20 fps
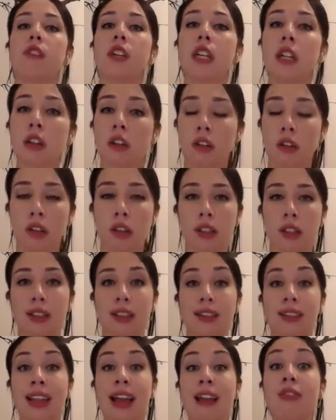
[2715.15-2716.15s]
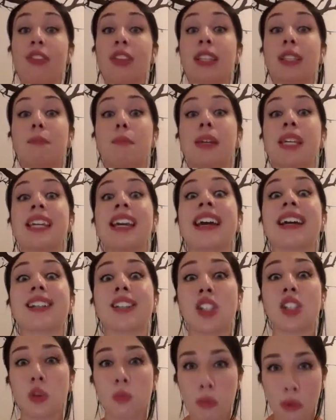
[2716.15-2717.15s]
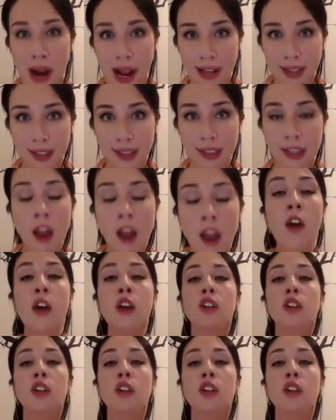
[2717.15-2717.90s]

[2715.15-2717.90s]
vehicles to let this be expressed.